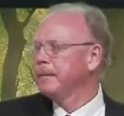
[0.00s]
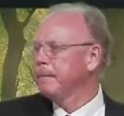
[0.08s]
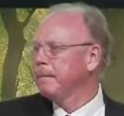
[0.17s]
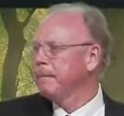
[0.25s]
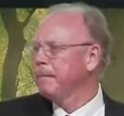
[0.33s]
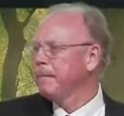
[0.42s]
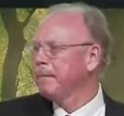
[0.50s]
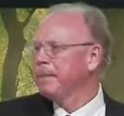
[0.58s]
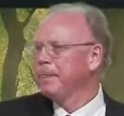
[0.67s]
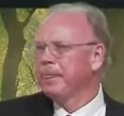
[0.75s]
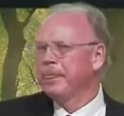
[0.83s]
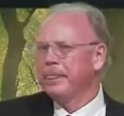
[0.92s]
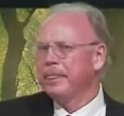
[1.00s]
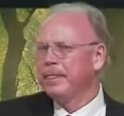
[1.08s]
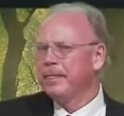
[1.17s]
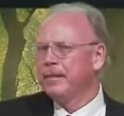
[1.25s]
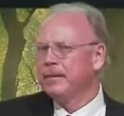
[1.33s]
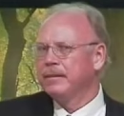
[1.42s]

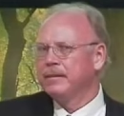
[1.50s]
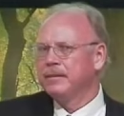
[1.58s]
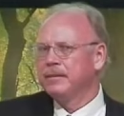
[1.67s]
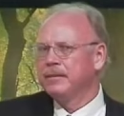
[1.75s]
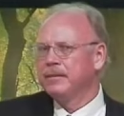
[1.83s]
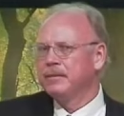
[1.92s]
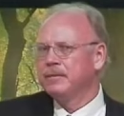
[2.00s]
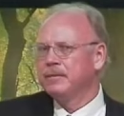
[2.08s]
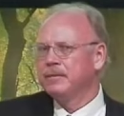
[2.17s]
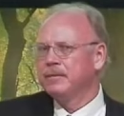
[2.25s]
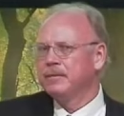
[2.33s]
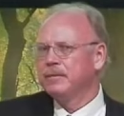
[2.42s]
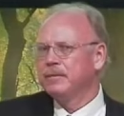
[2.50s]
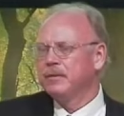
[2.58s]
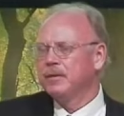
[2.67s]
Nobody speaks.